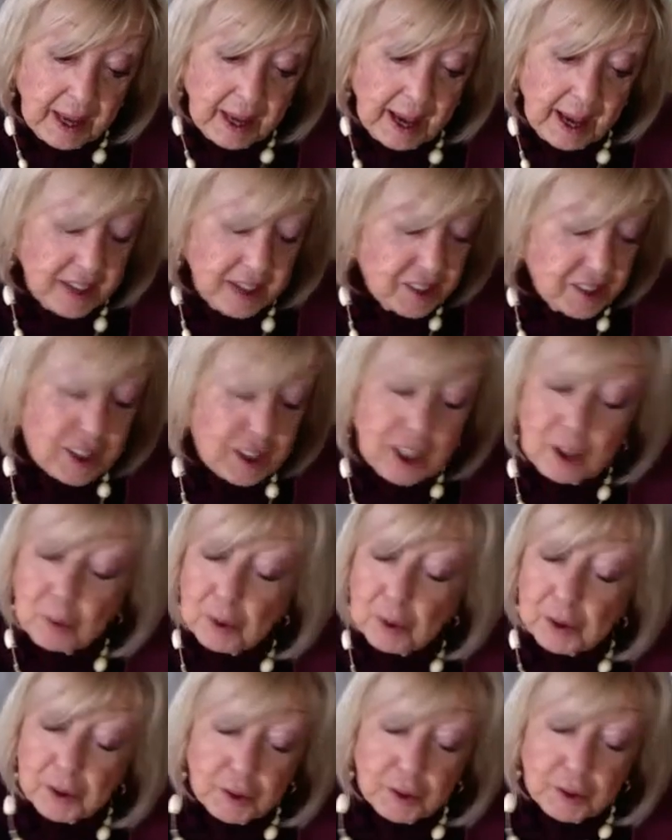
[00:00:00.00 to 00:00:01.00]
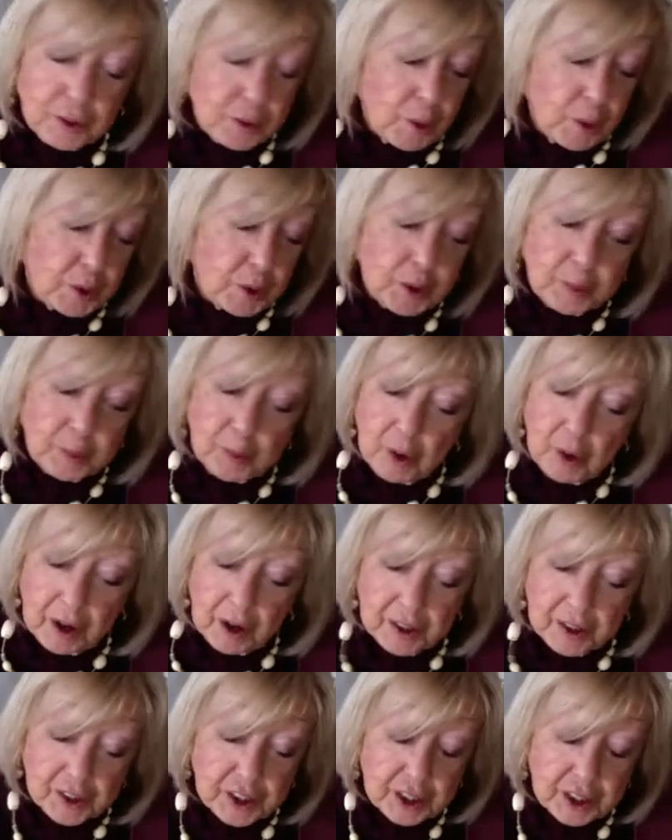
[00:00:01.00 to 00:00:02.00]
And she was so
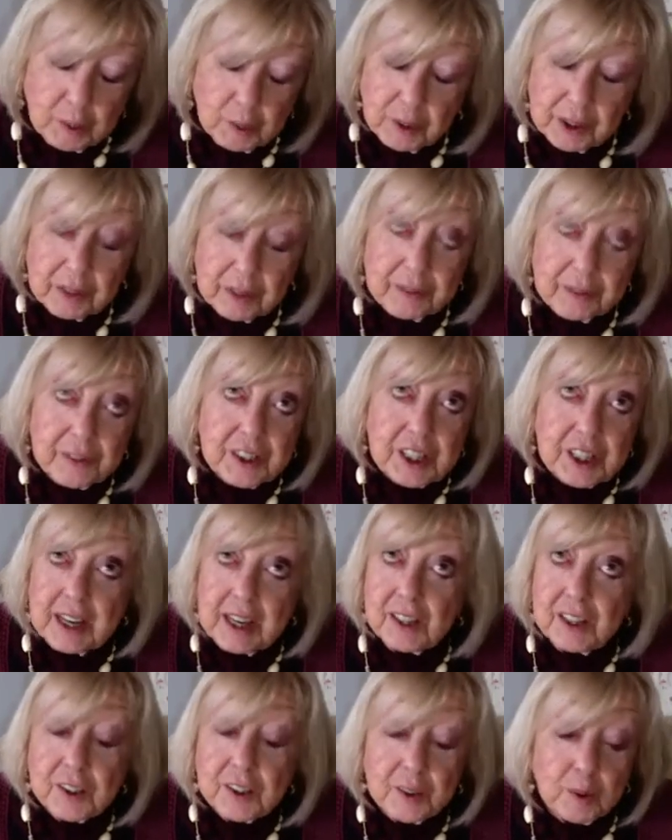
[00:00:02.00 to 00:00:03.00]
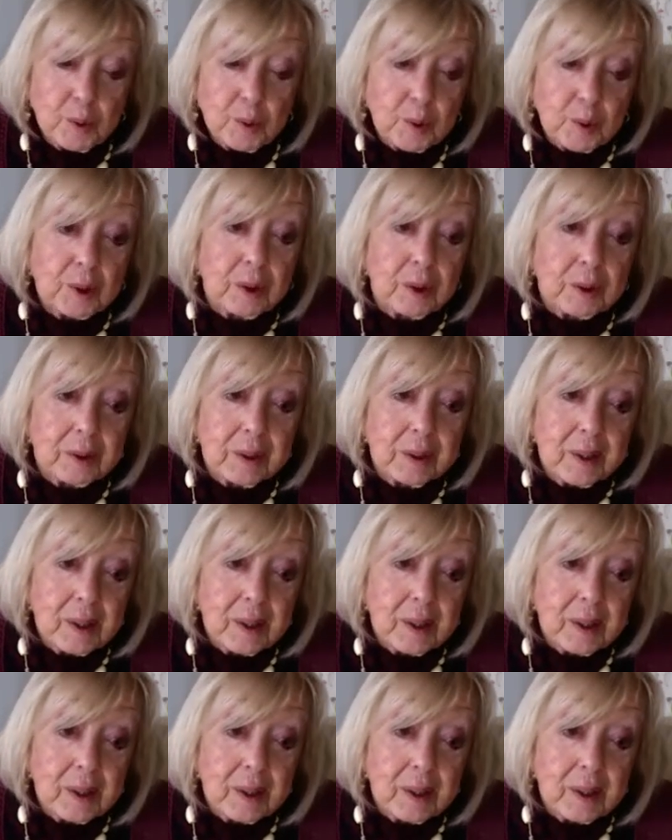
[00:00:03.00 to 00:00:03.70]
smart. She would have changed the world.